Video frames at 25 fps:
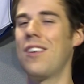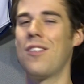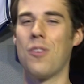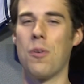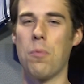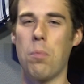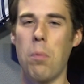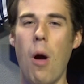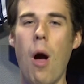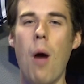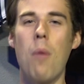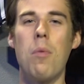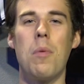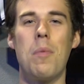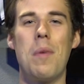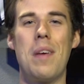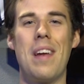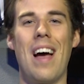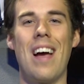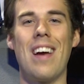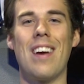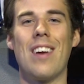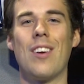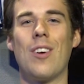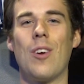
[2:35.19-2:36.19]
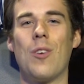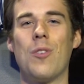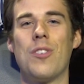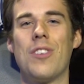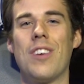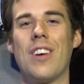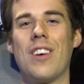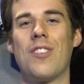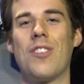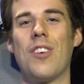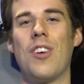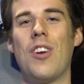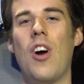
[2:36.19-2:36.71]
They're probably not going to go
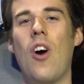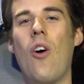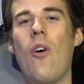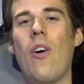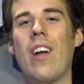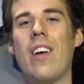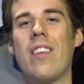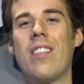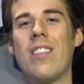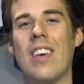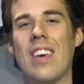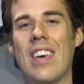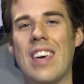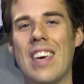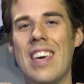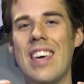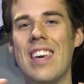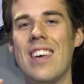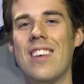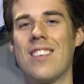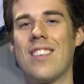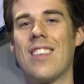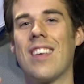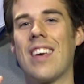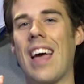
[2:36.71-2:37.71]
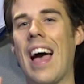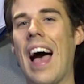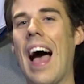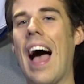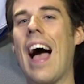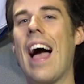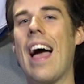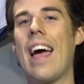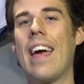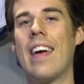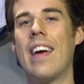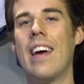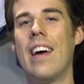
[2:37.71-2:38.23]
6-0, and I think he's the
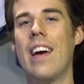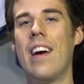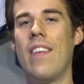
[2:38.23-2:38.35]
guy